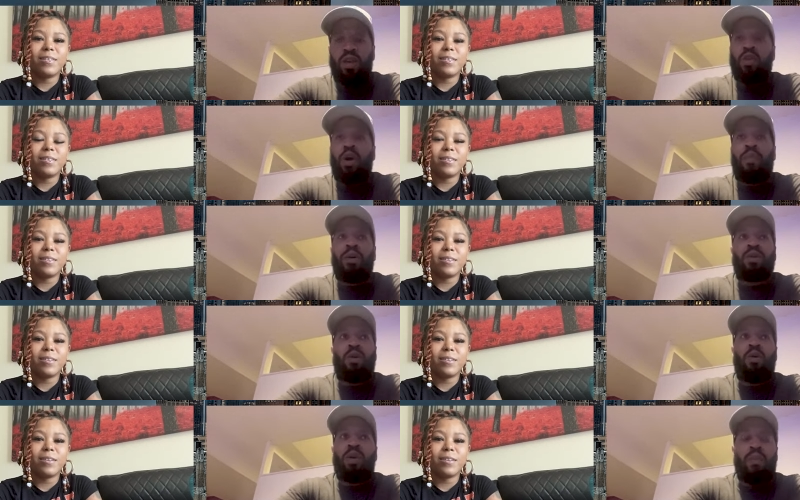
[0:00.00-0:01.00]
Speaker 1: you know, a busto.
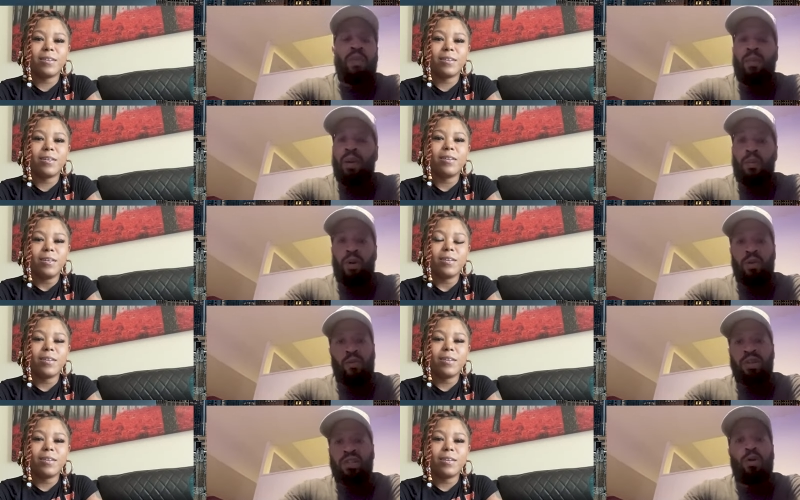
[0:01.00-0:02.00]
Oh yeah, me and my boy
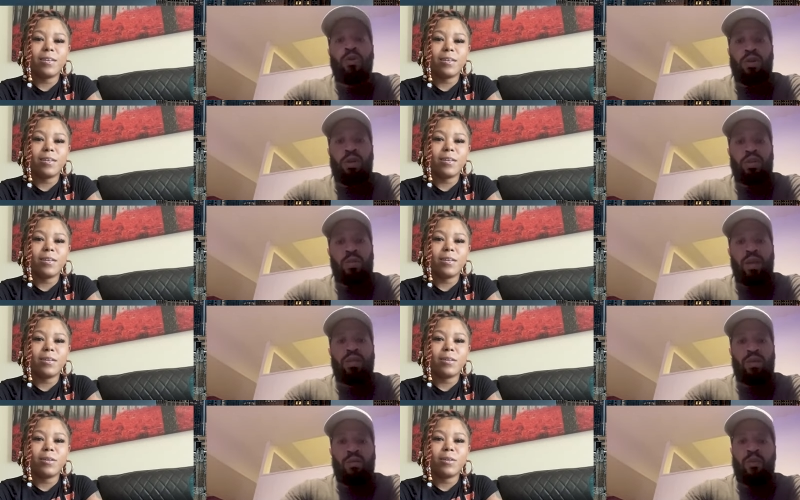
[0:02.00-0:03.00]
ran stoves on her, so
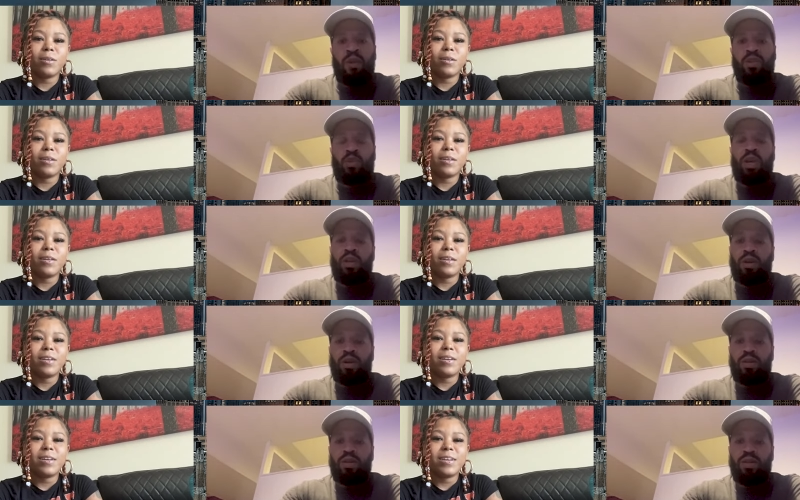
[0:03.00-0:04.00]
basically we ran train on
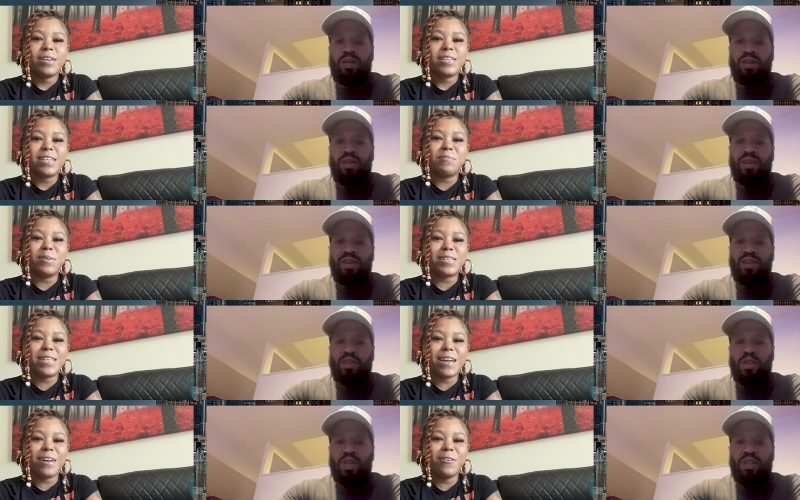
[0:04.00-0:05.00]
her. Yeah, bust
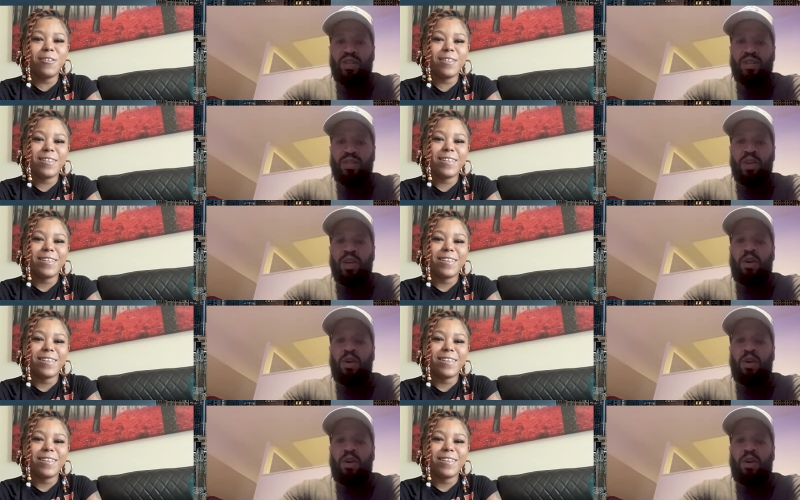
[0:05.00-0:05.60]
down. So